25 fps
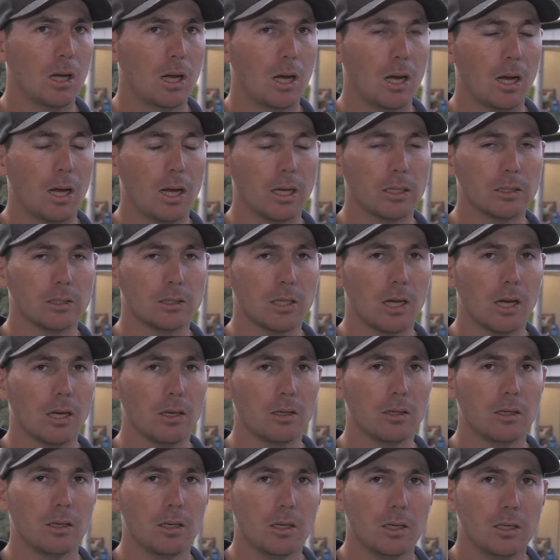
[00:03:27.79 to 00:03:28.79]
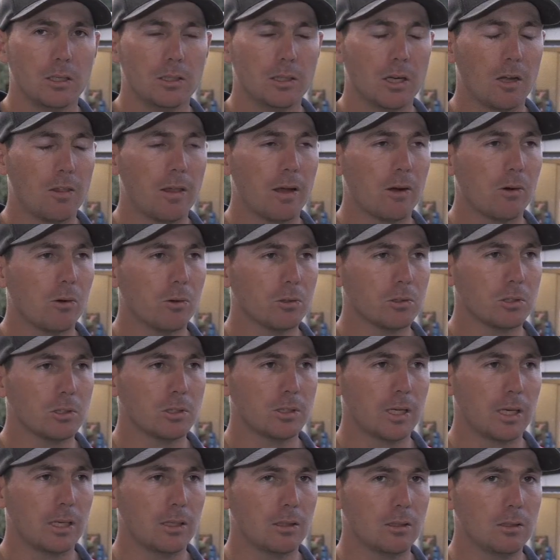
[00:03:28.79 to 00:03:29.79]
Uh, so, you know, they're
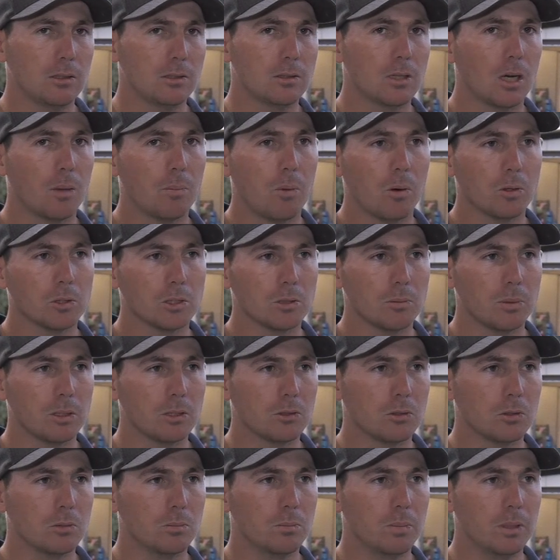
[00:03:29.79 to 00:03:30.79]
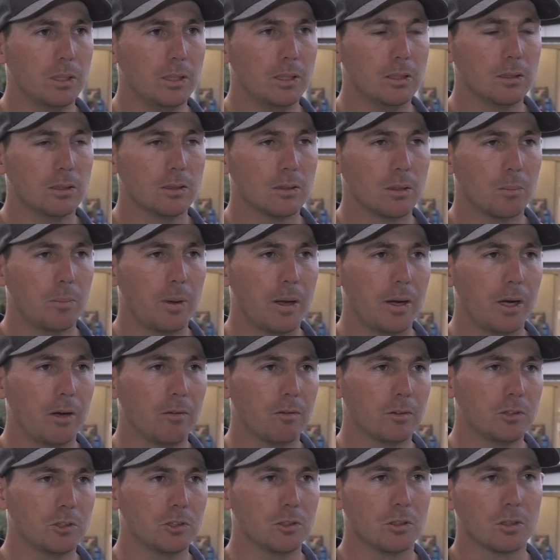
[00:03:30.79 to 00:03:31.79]
horses that, you know, possibly could be
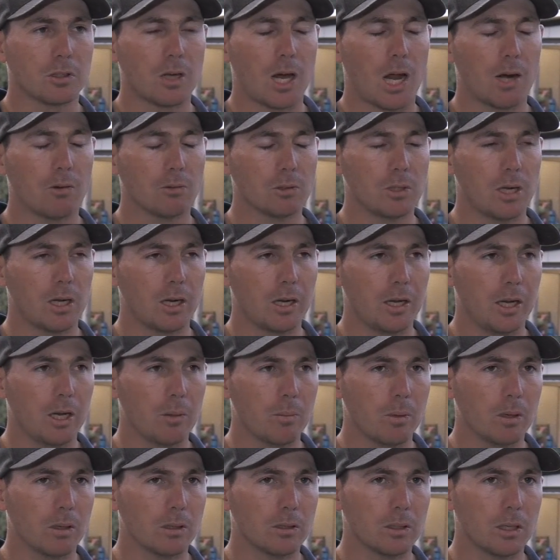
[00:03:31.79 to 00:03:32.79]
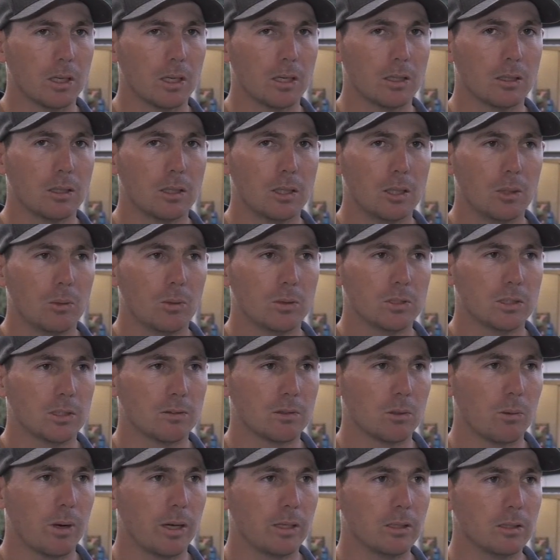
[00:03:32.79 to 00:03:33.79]
competitive during the carnival down here, but uh, just
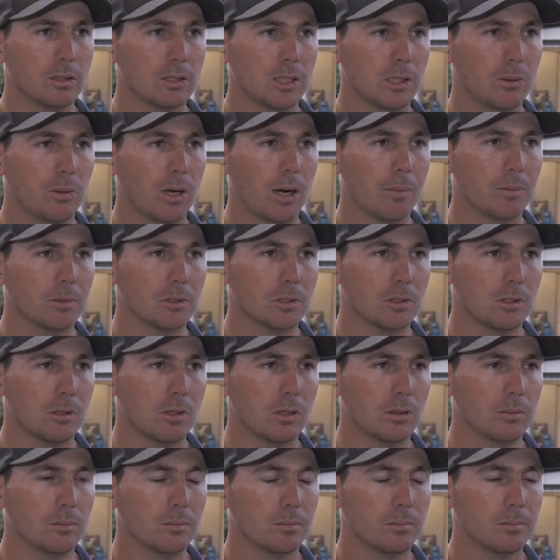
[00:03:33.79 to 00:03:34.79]
have to wait and see what happens tonight.